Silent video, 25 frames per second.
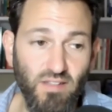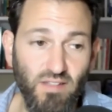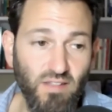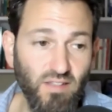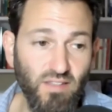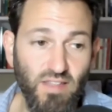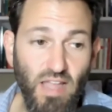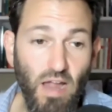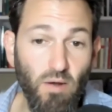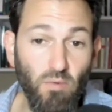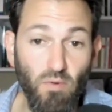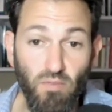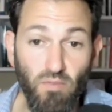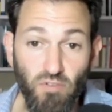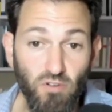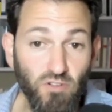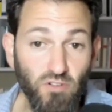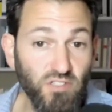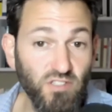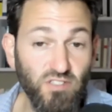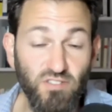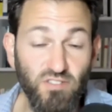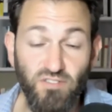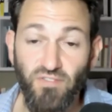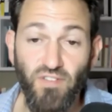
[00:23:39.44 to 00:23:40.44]
that
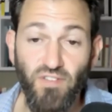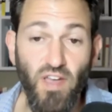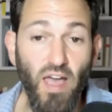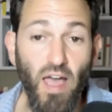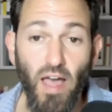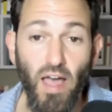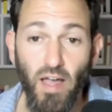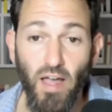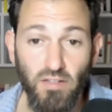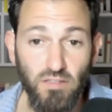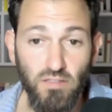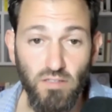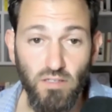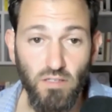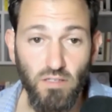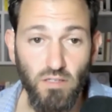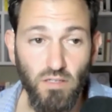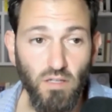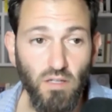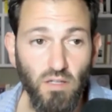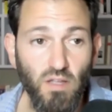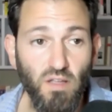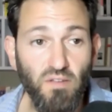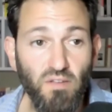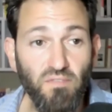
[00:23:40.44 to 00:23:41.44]
reverses fast.
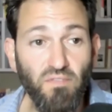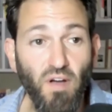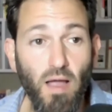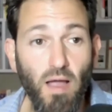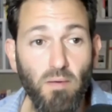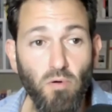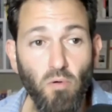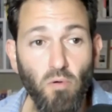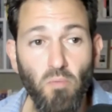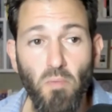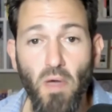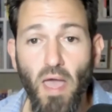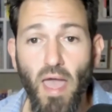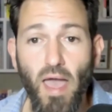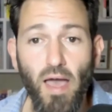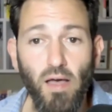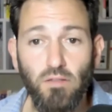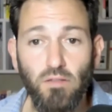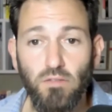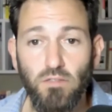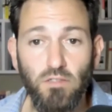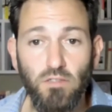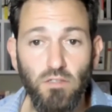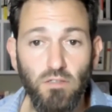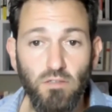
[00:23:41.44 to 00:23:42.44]

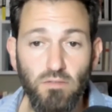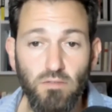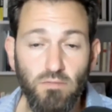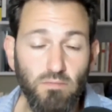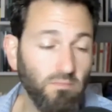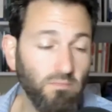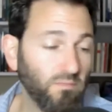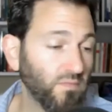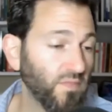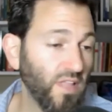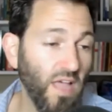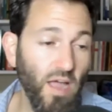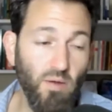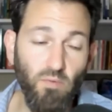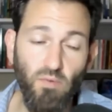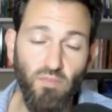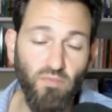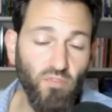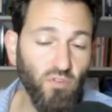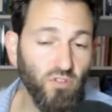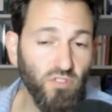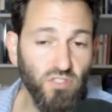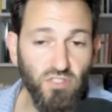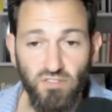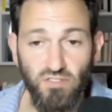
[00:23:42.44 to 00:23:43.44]
Fibromyalgia, that
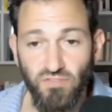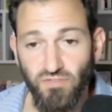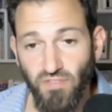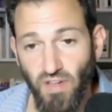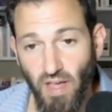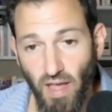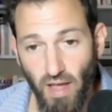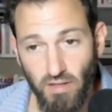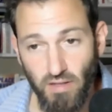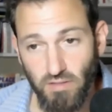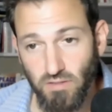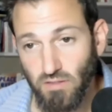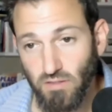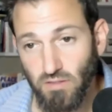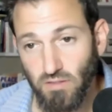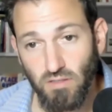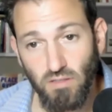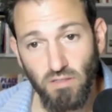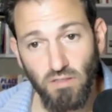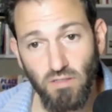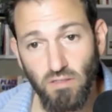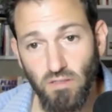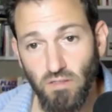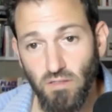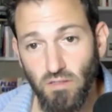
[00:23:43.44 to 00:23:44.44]
reverses fast.
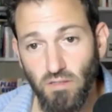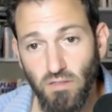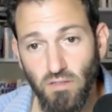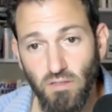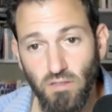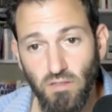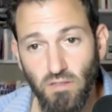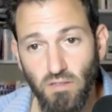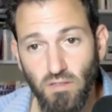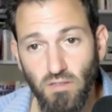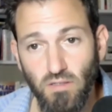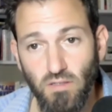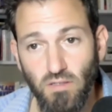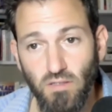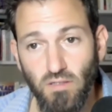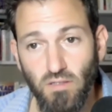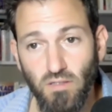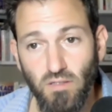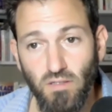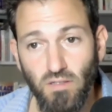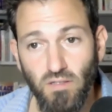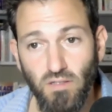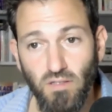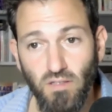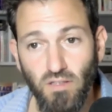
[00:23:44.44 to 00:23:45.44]

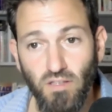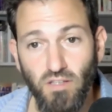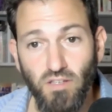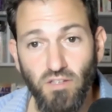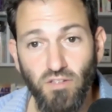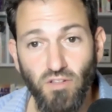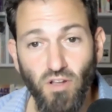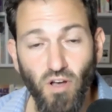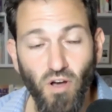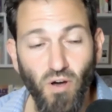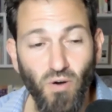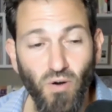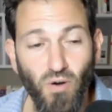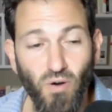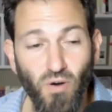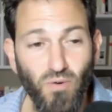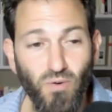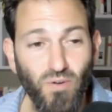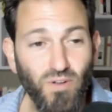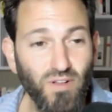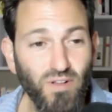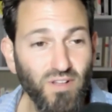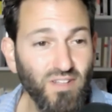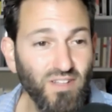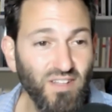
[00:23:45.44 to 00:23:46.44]
You know,
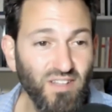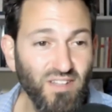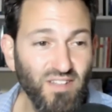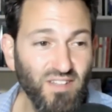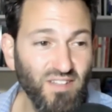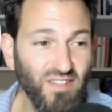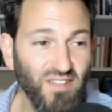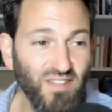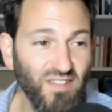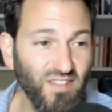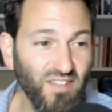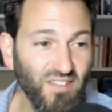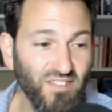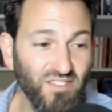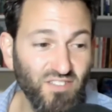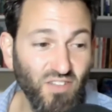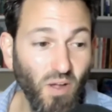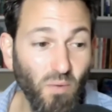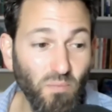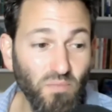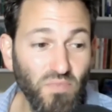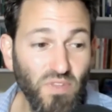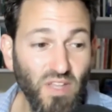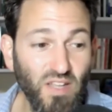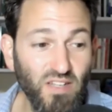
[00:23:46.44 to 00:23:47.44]

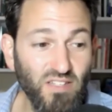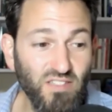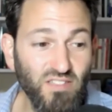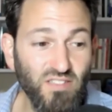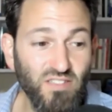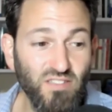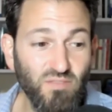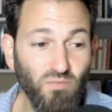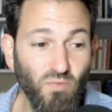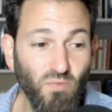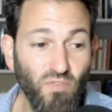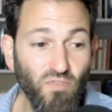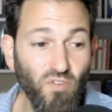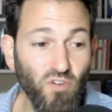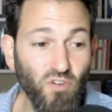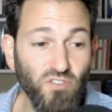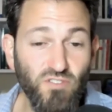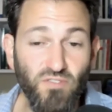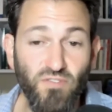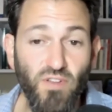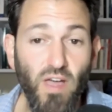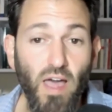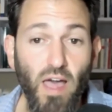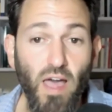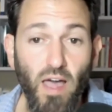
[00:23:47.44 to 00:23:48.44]
some things reverse
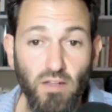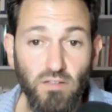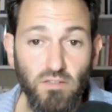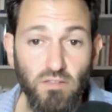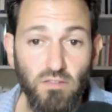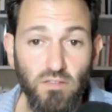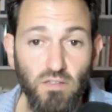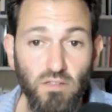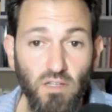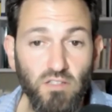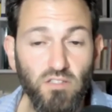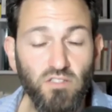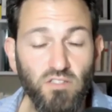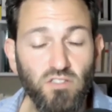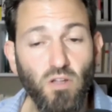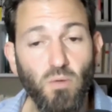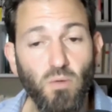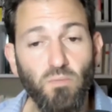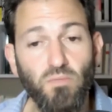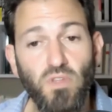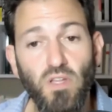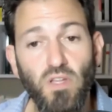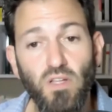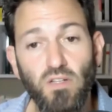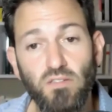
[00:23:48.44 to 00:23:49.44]
fast and
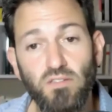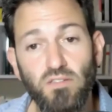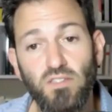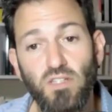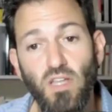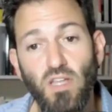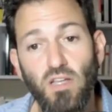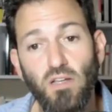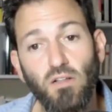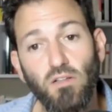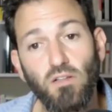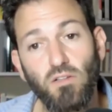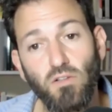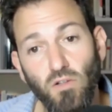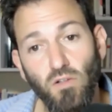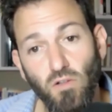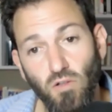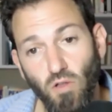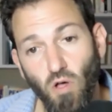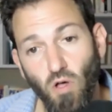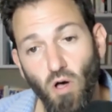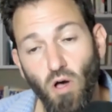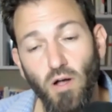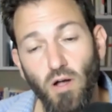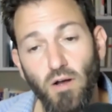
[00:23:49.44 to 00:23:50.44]
some things take a little
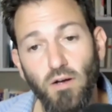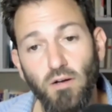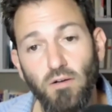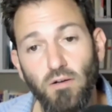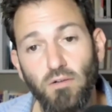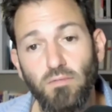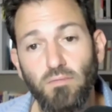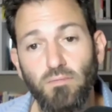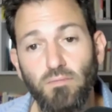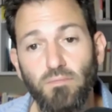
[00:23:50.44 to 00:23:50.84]
longer.